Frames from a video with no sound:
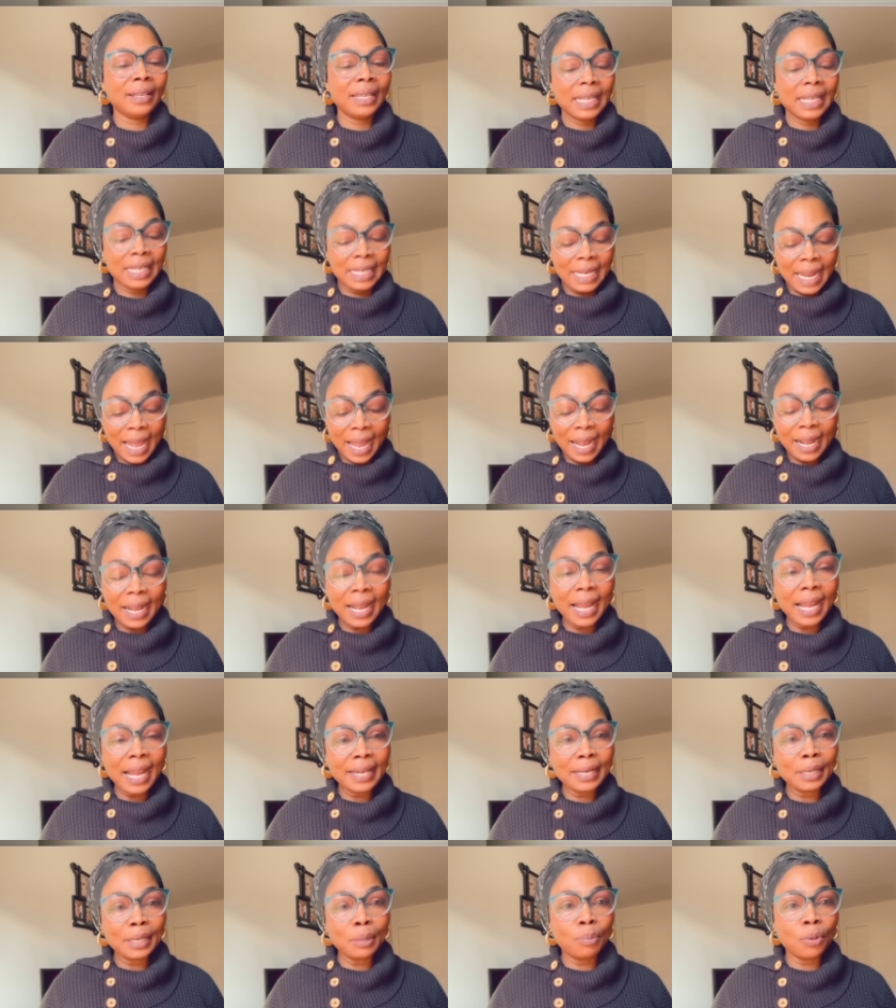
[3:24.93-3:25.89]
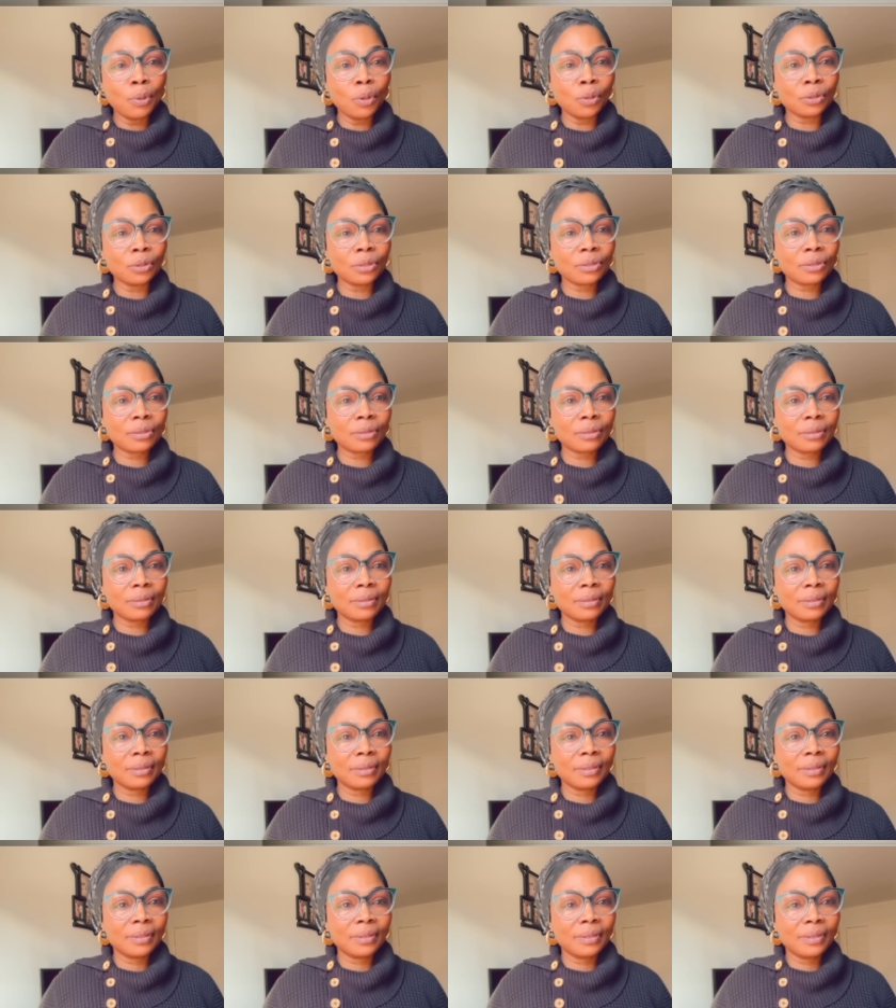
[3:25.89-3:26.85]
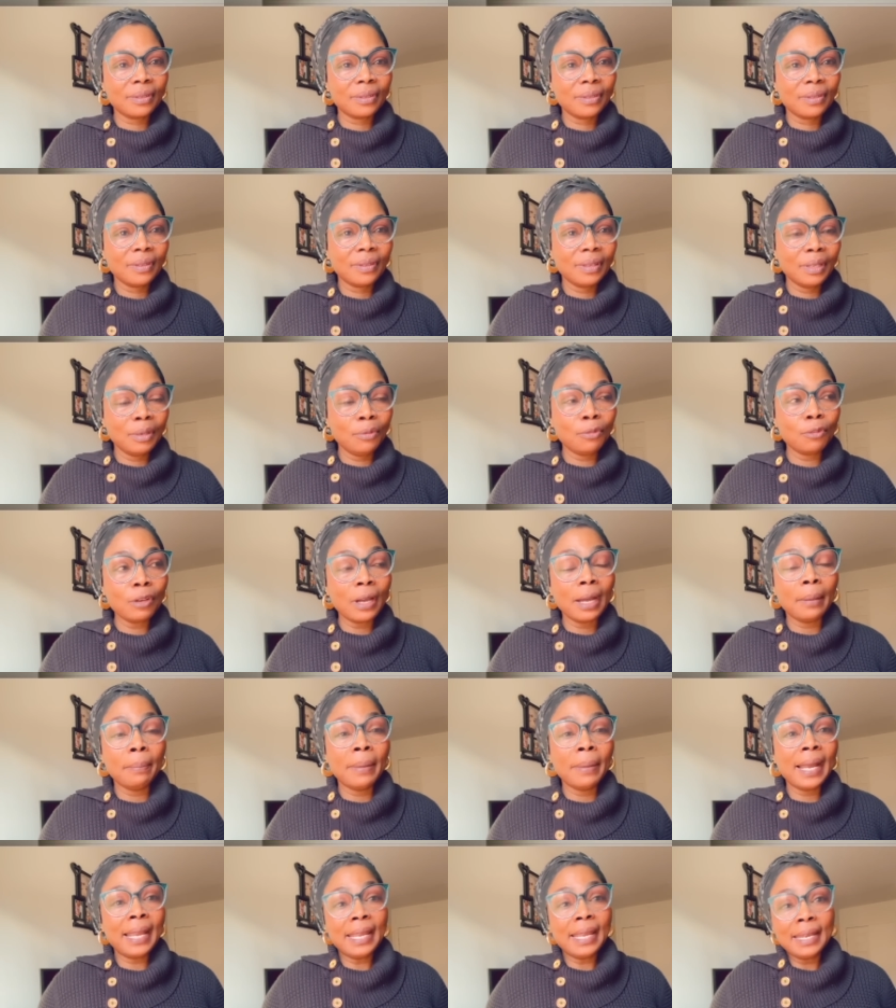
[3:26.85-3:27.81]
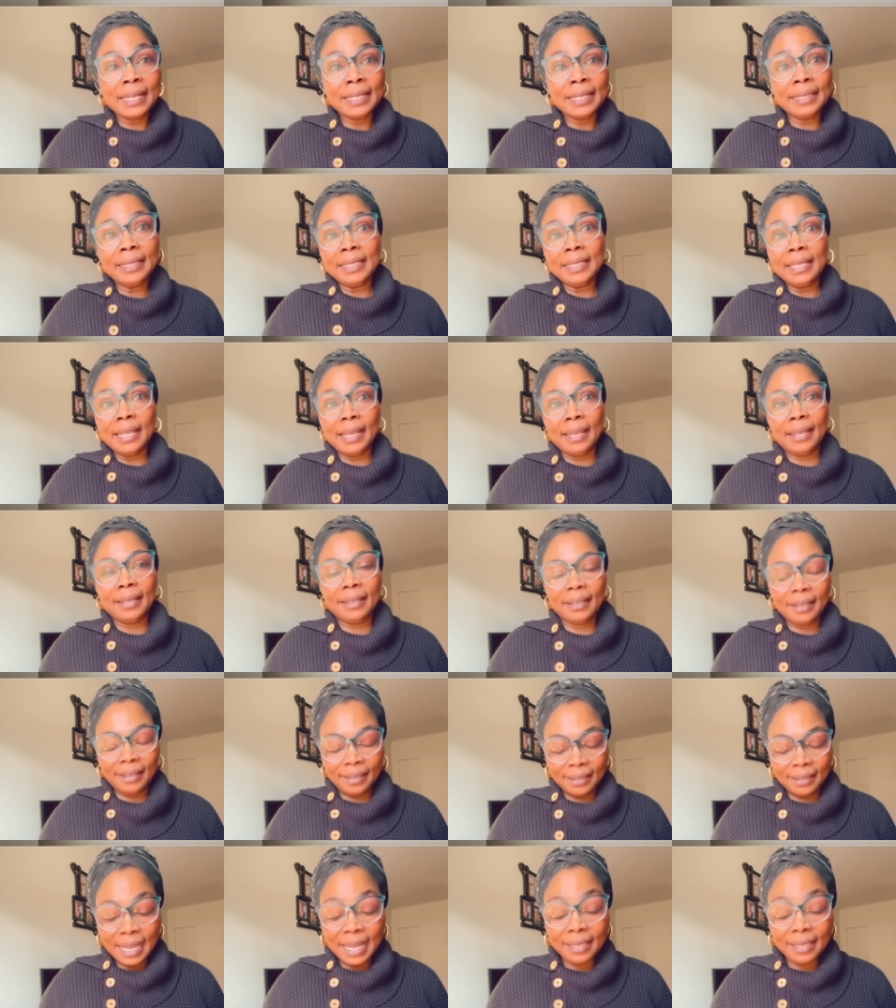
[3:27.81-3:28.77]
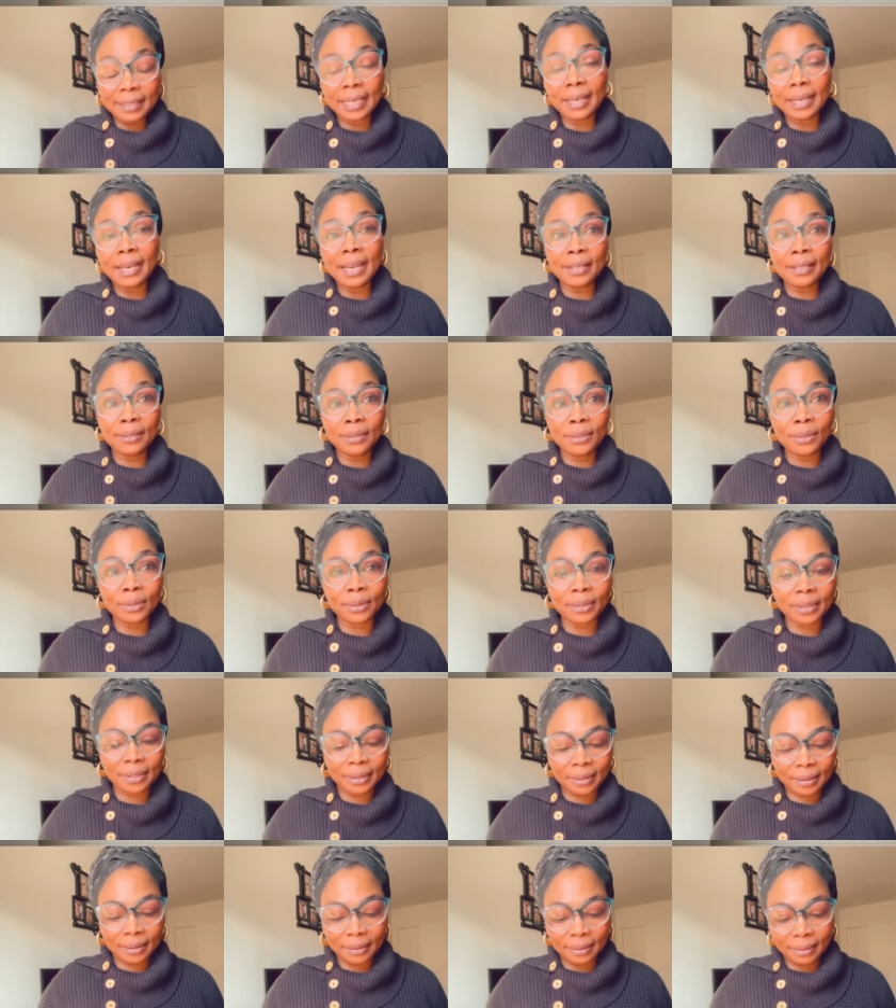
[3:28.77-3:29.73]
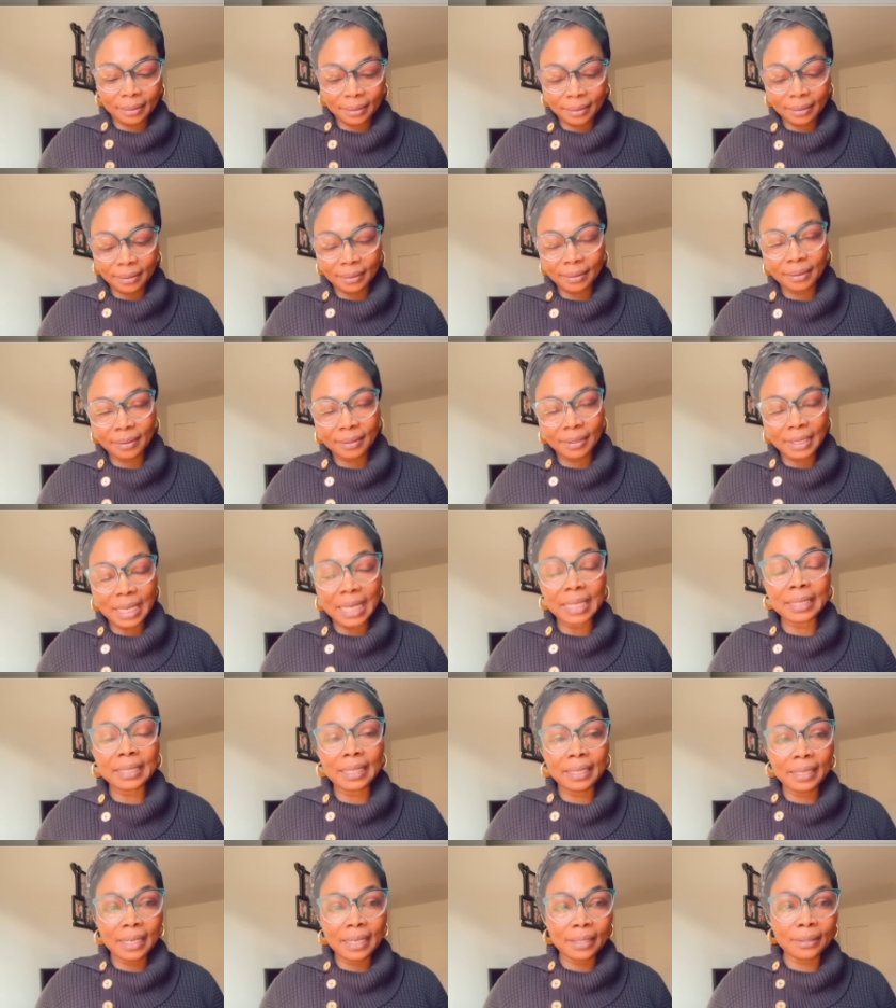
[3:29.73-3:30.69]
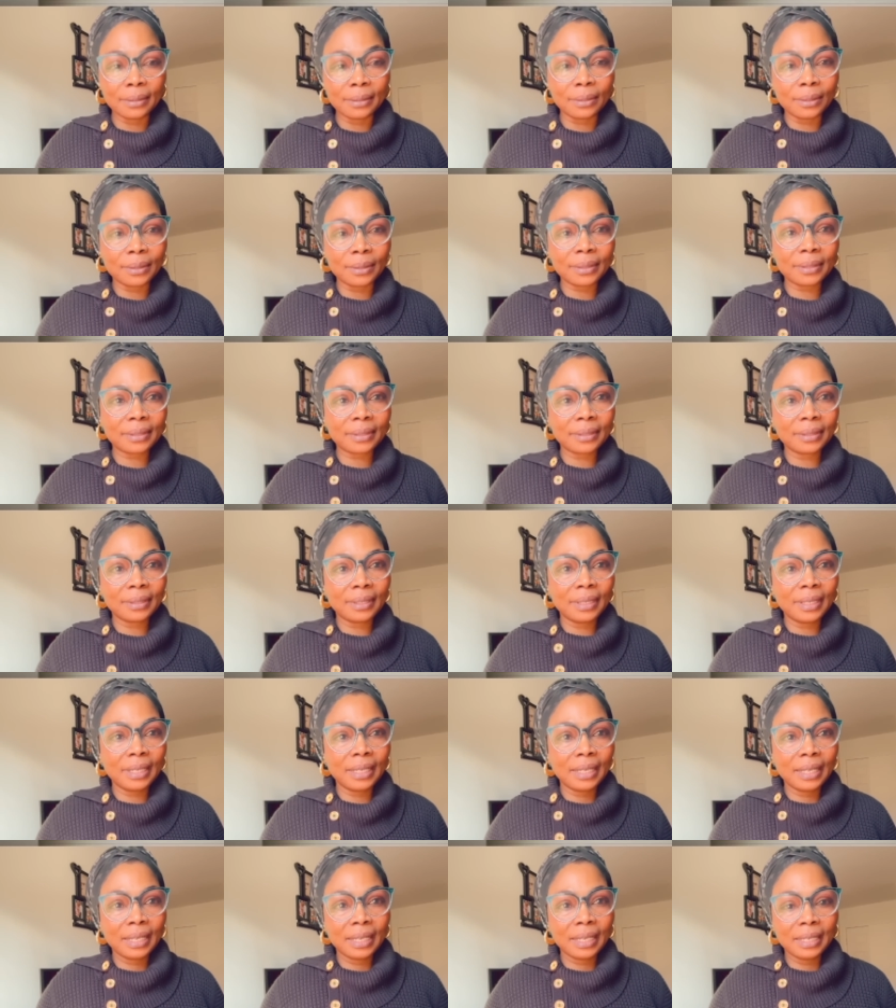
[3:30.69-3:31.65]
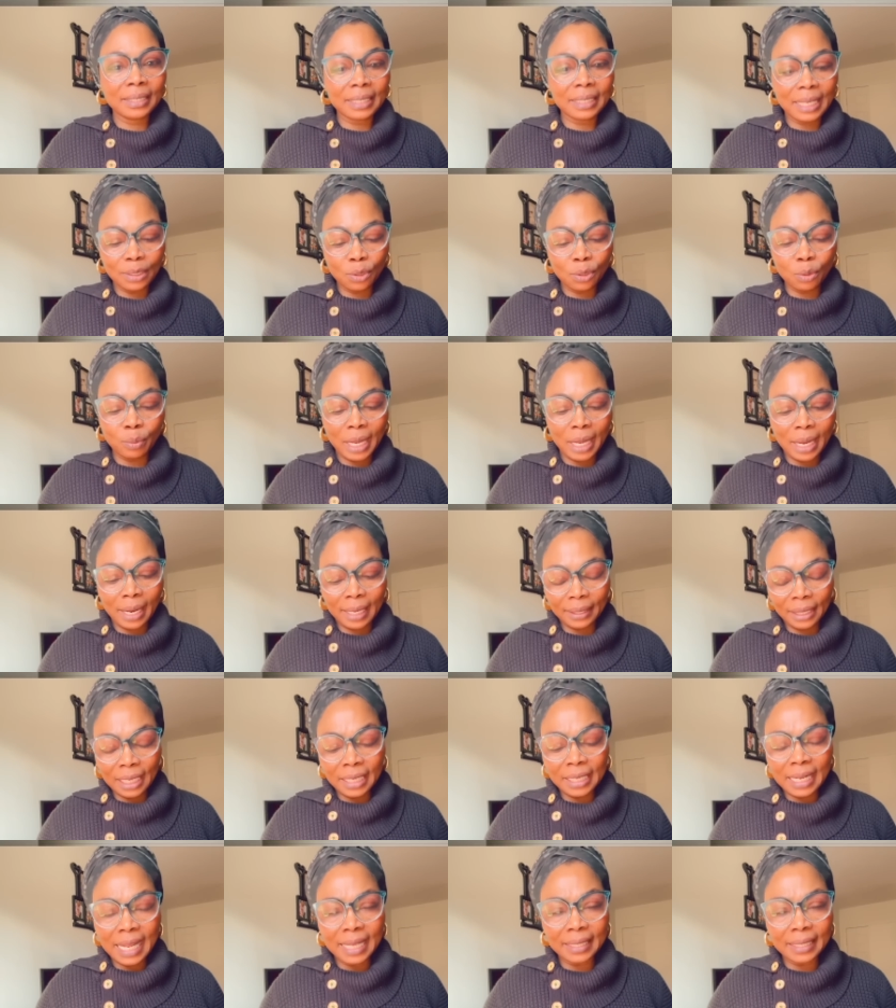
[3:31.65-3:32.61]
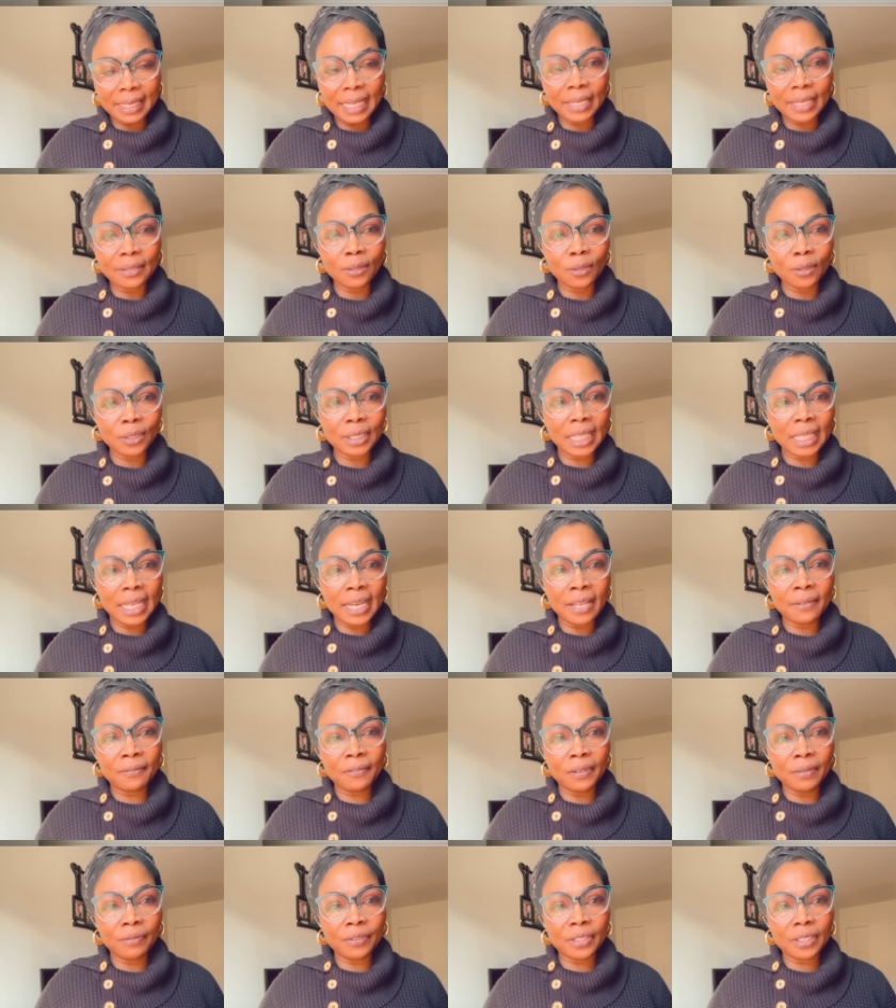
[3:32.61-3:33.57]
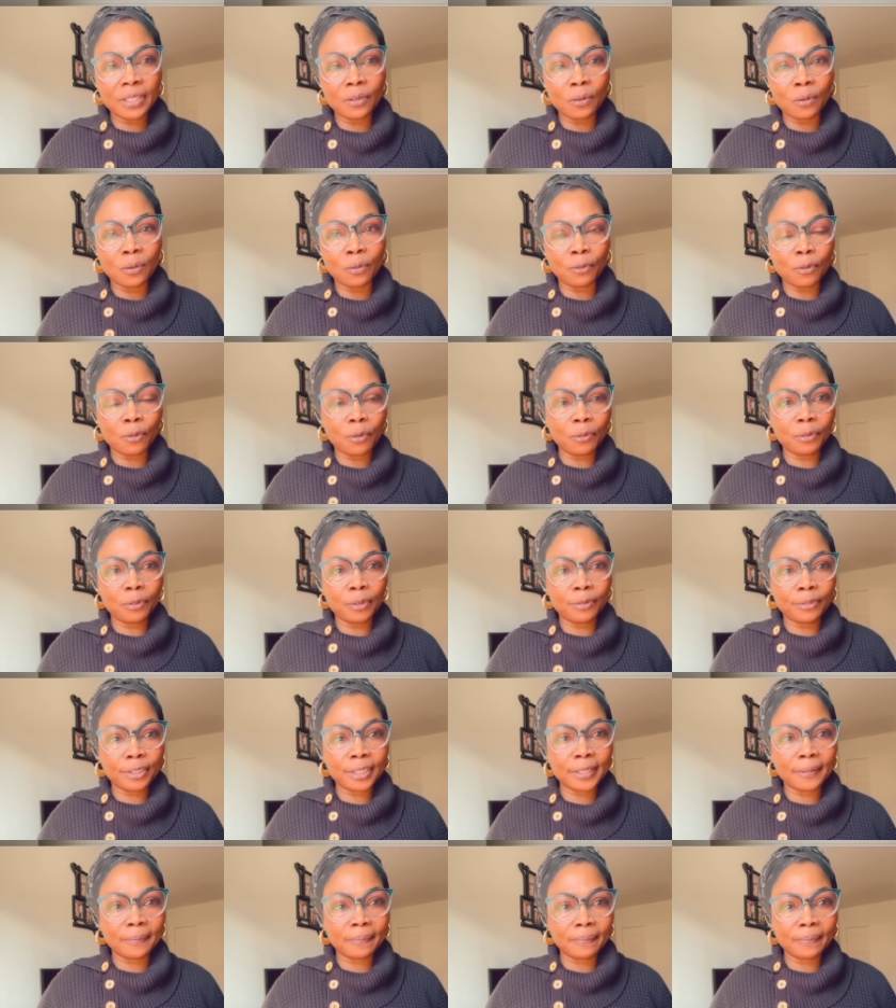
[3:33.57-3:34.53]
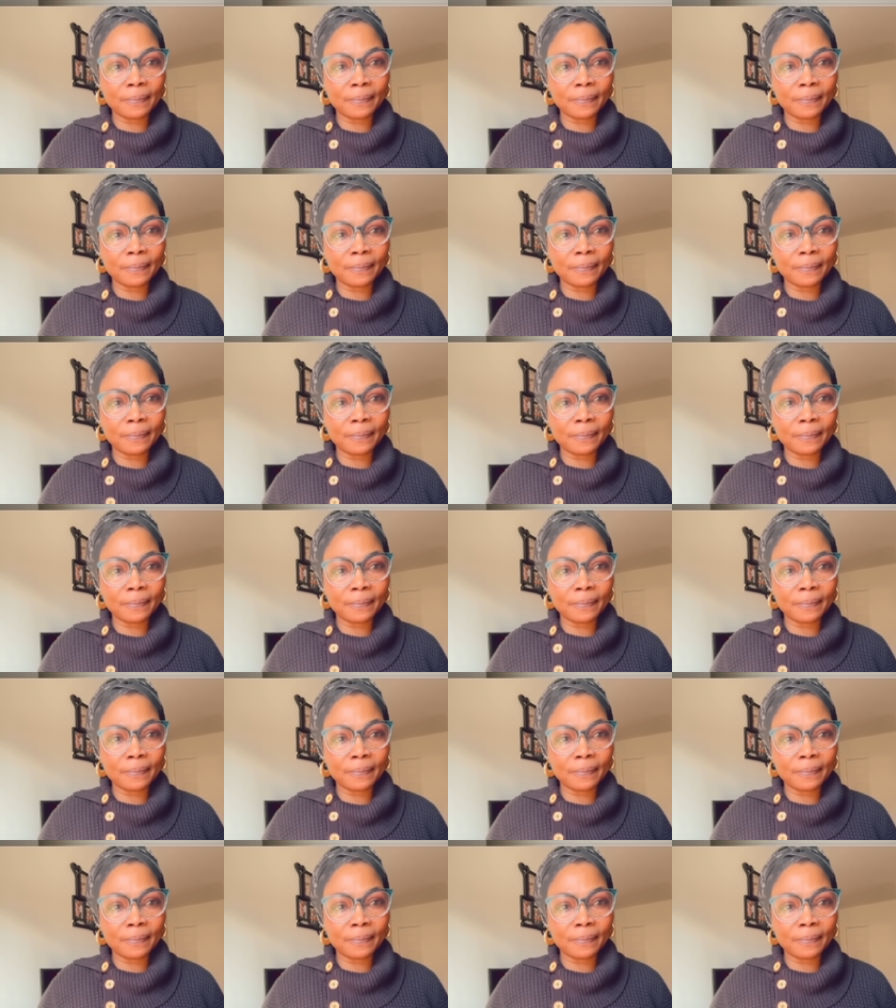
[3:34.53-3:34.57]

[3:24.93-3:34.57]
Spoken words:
That car they bought, if you are buying it here, that's a Lexus. That's a Lexus. It has to be, I think that's Lexus 350 or 450.